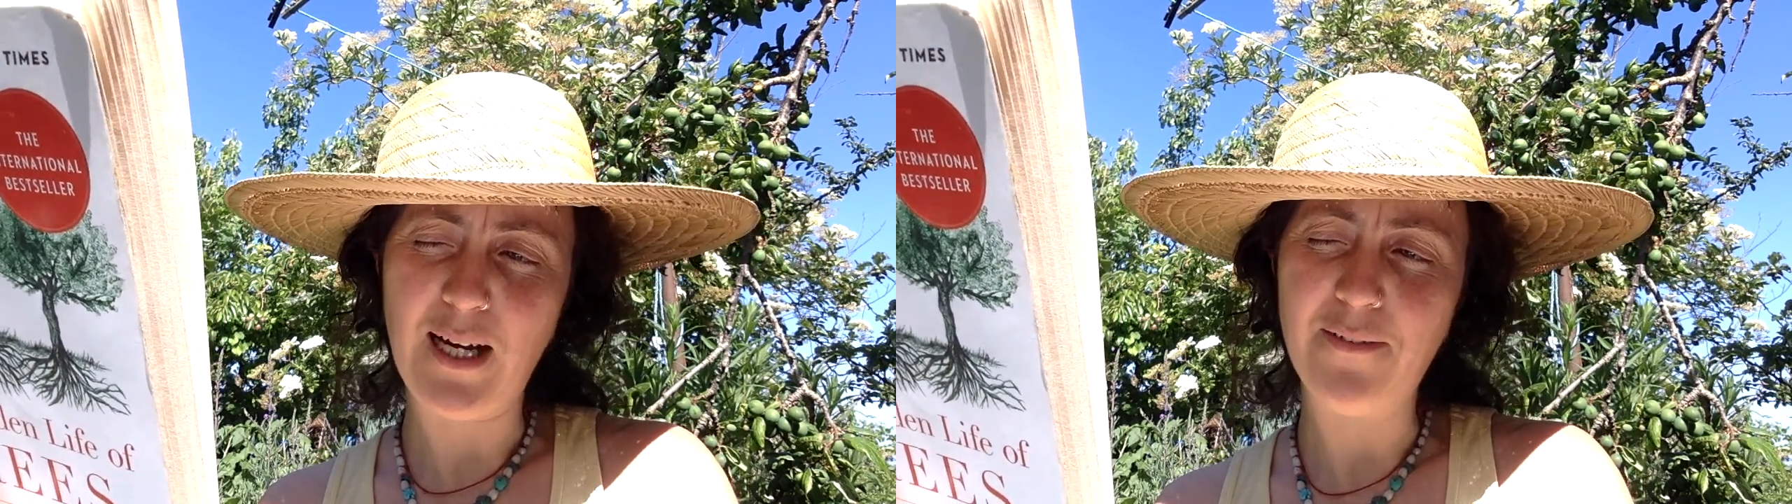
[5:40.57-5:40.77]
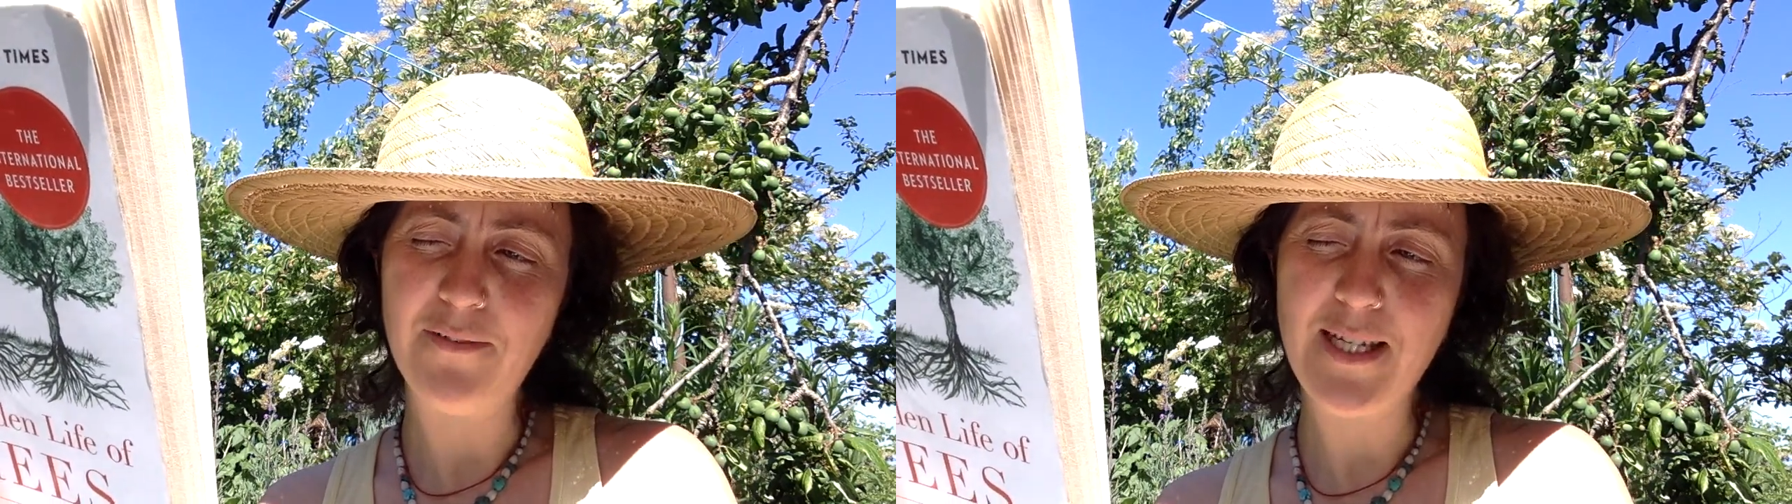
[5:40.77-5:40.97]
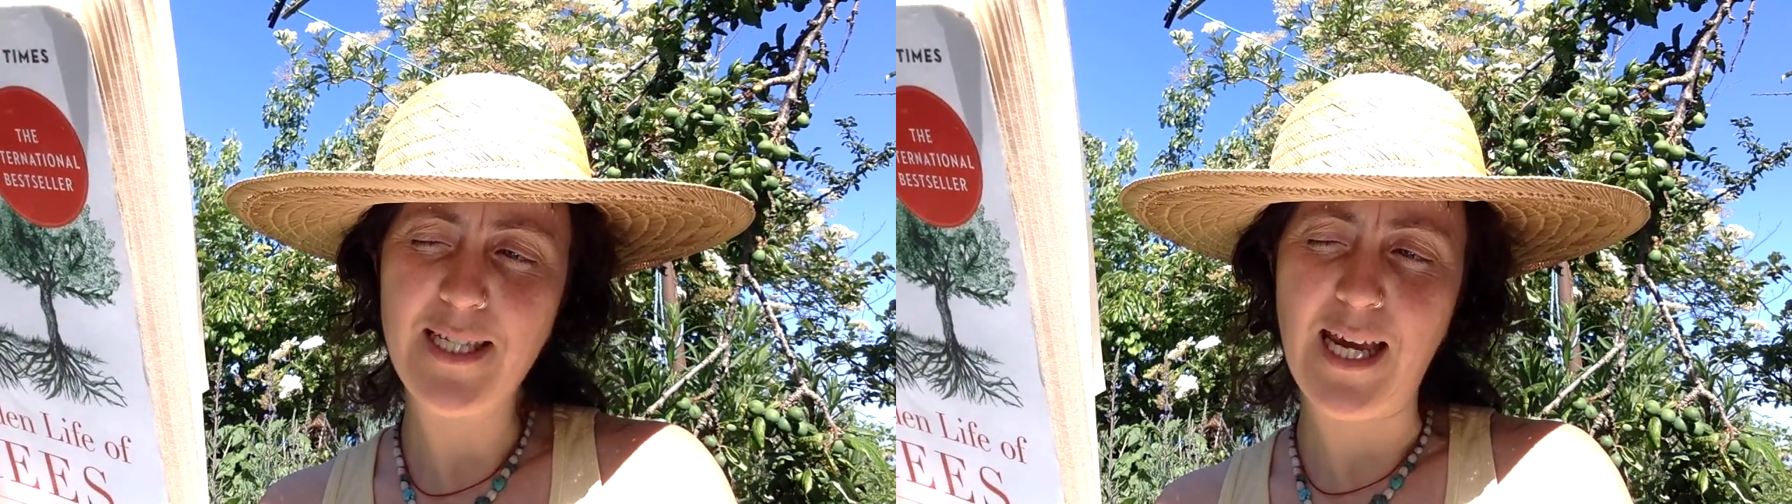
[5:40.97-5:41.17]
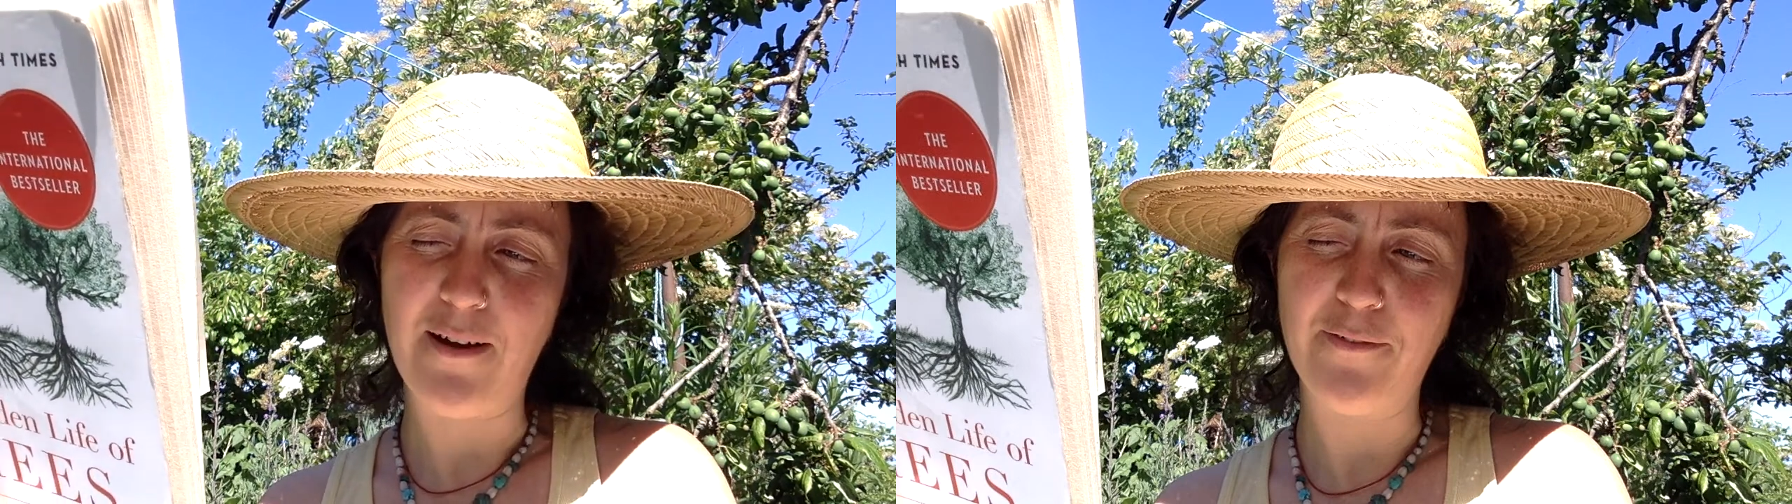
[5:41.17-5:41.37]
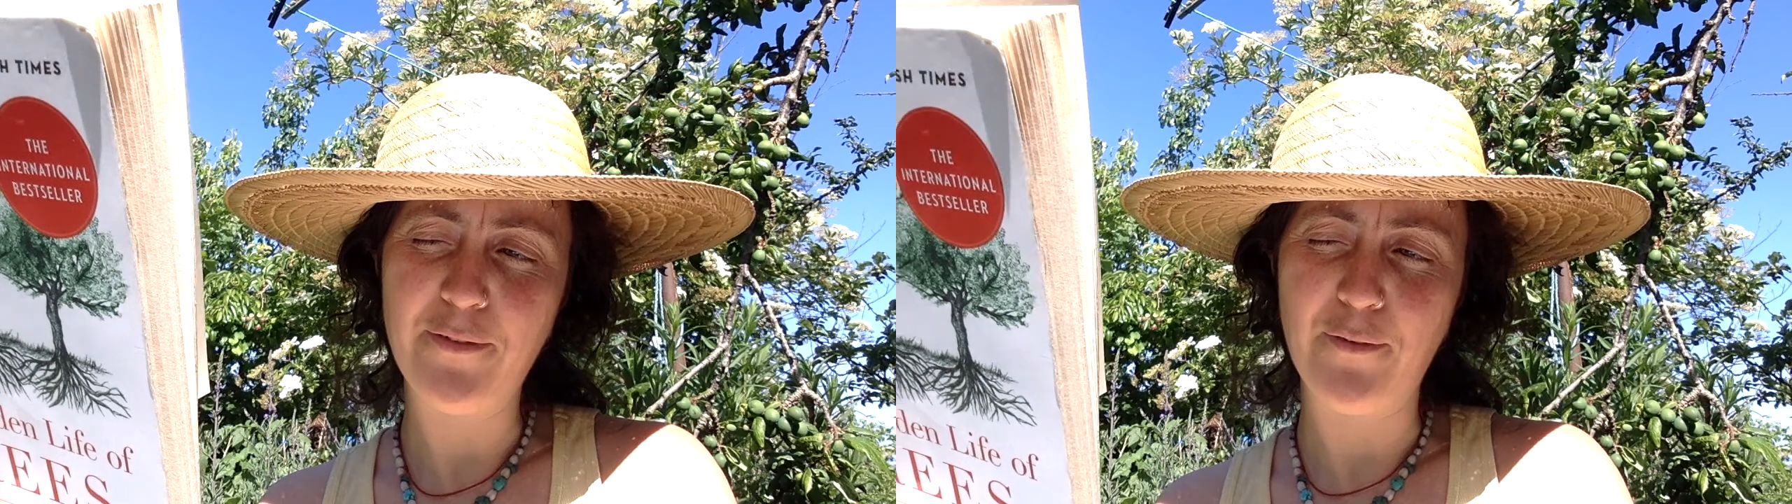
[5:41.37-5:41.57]
after
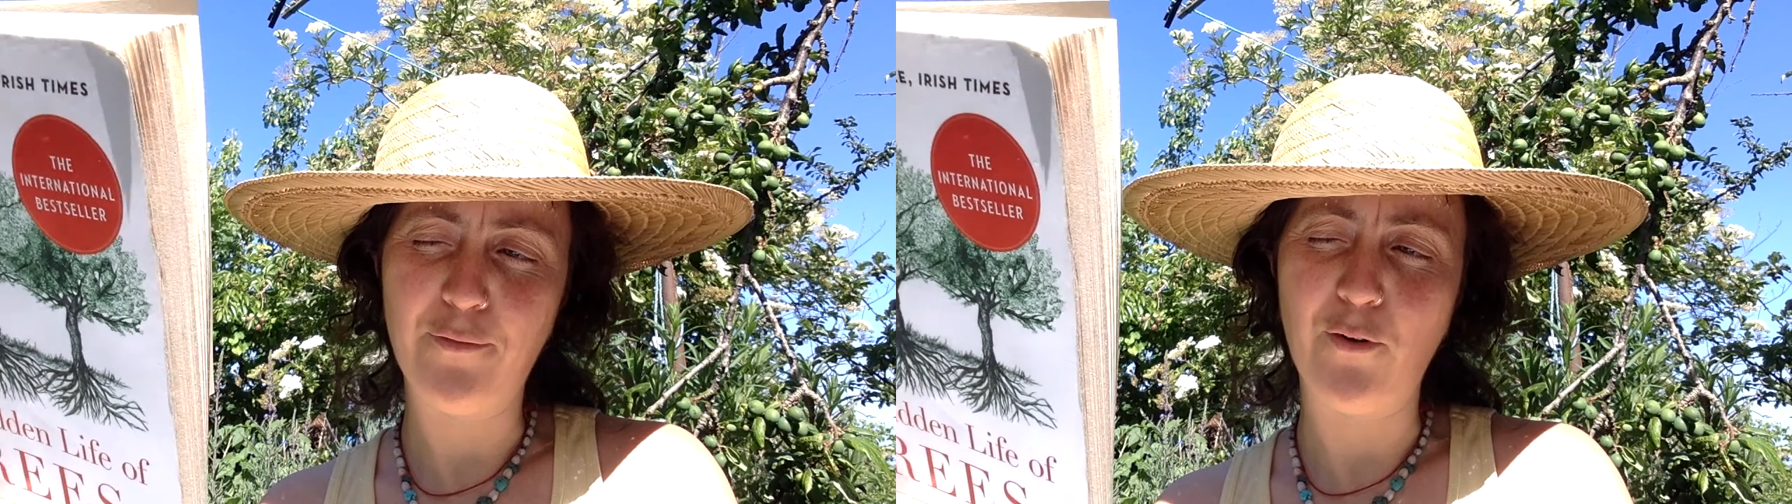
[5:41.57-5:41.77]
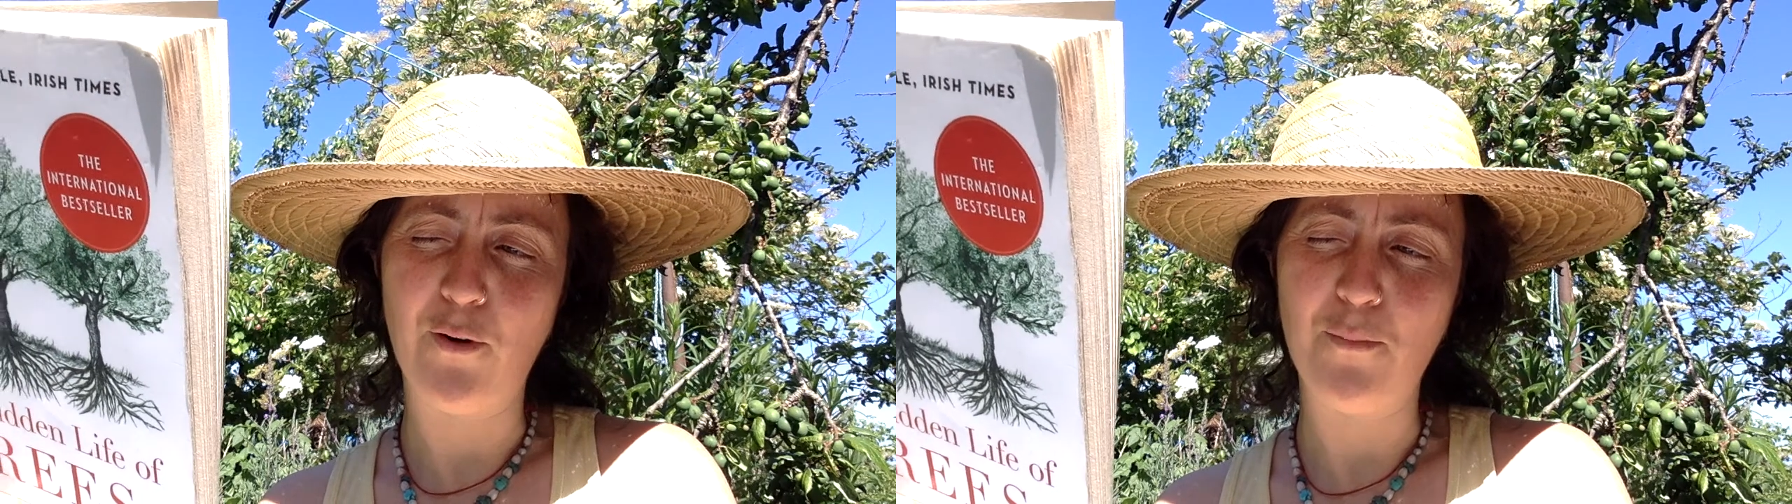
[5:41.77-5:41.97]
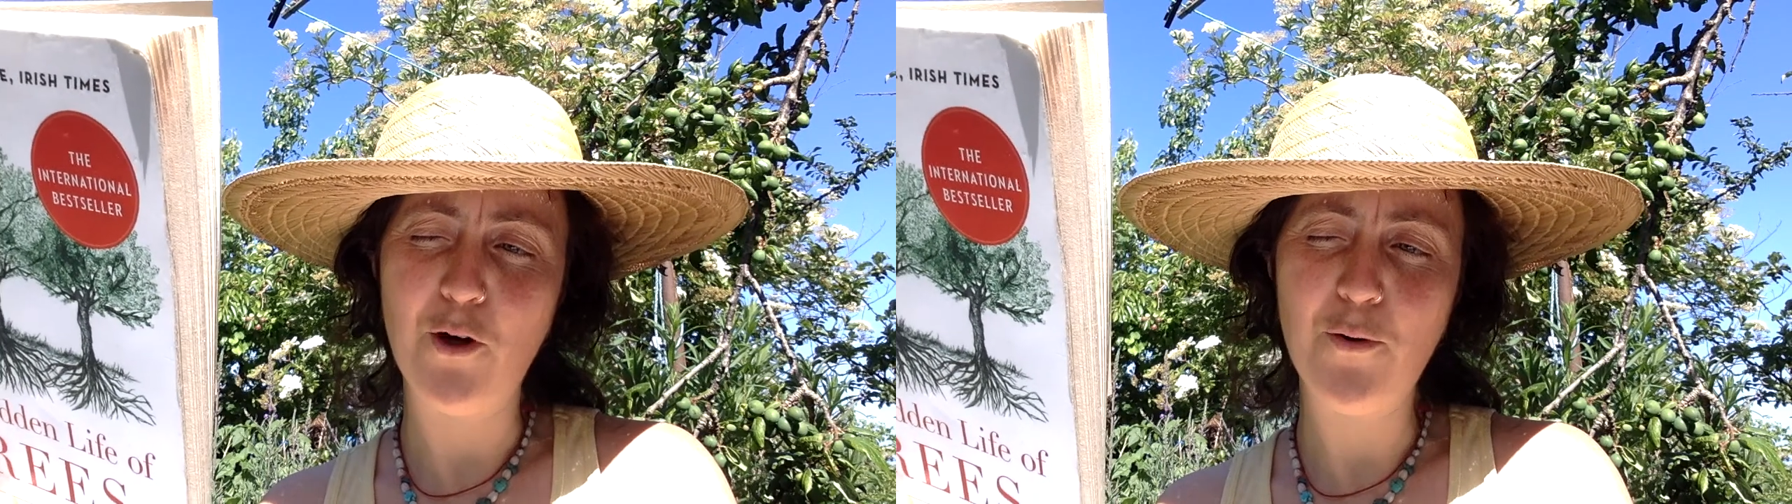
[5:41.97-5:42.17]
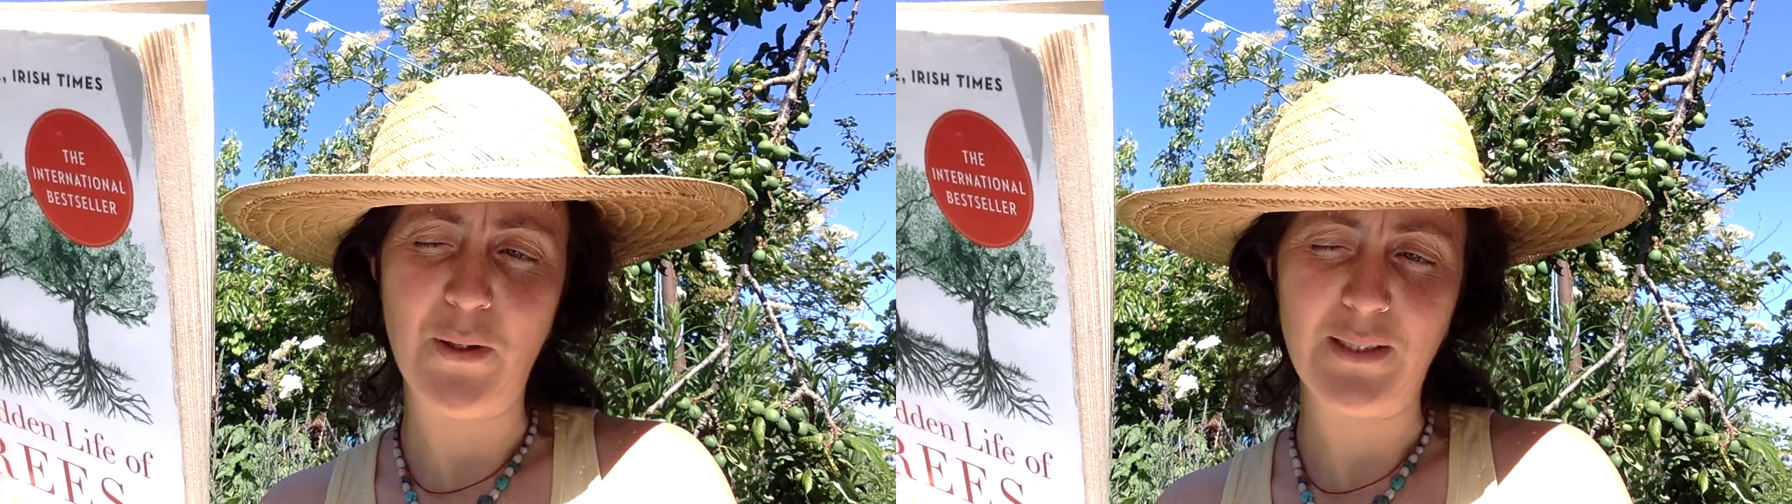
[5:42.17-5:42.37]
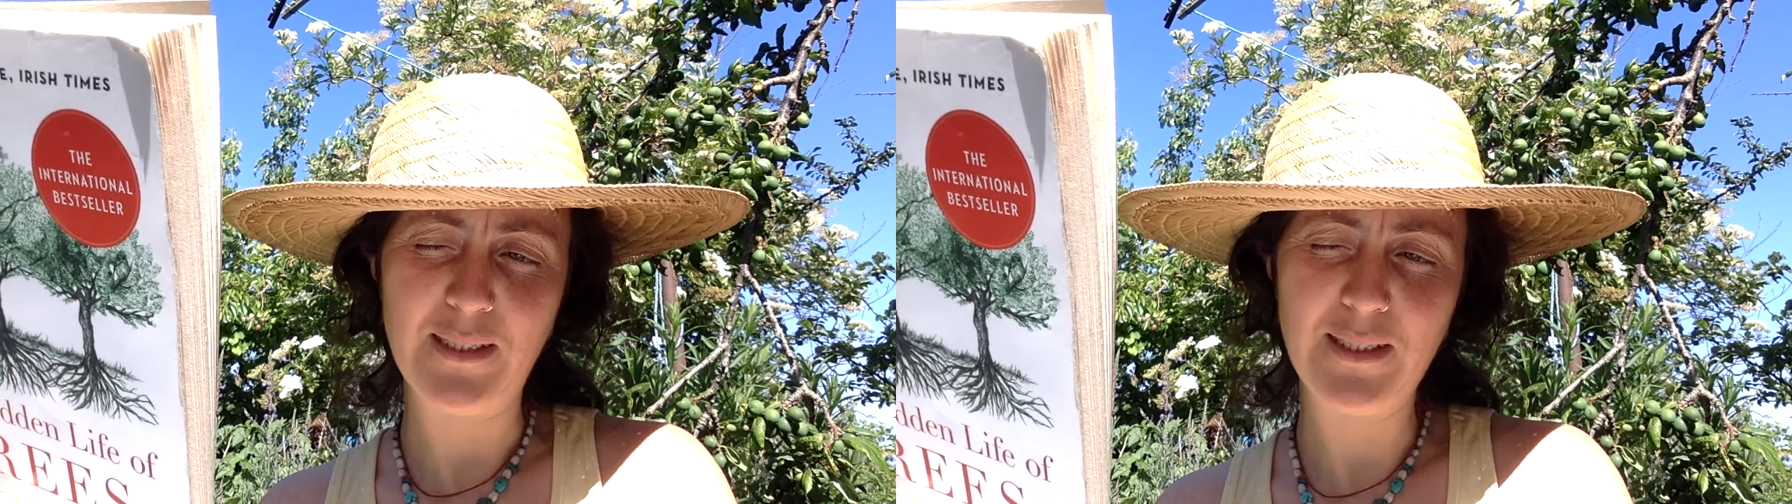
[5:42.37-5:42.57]
death to form
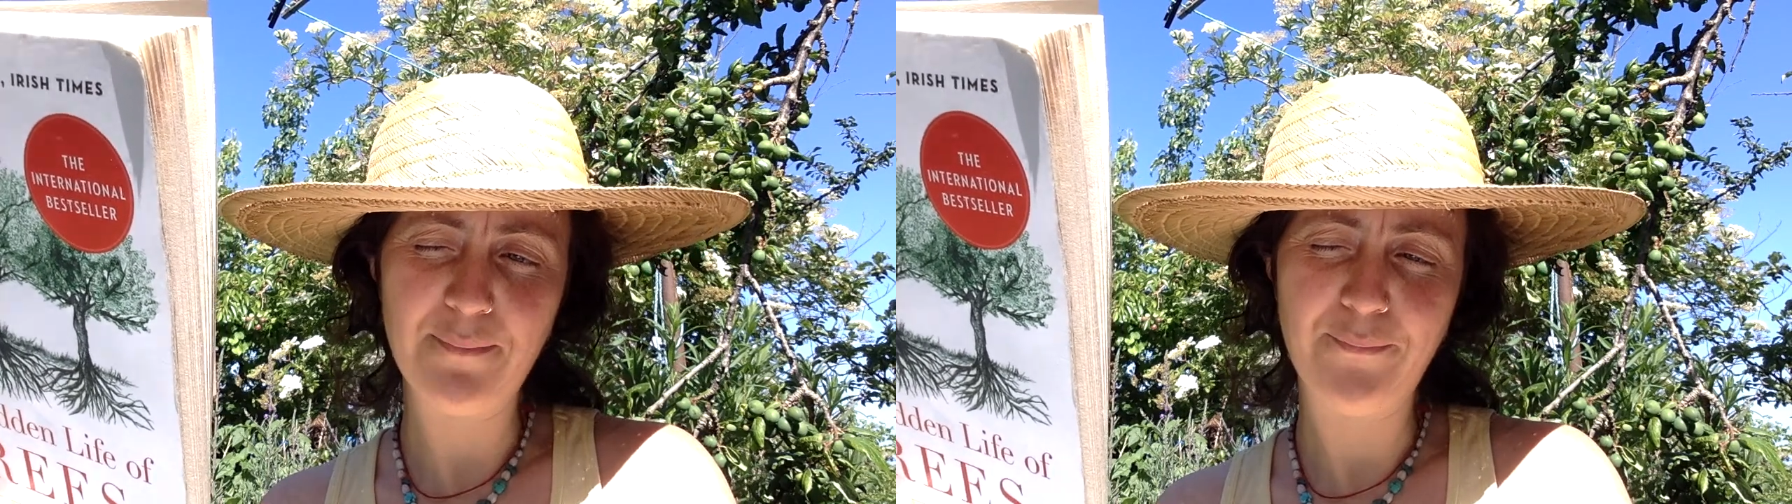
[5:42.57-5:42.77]
humus.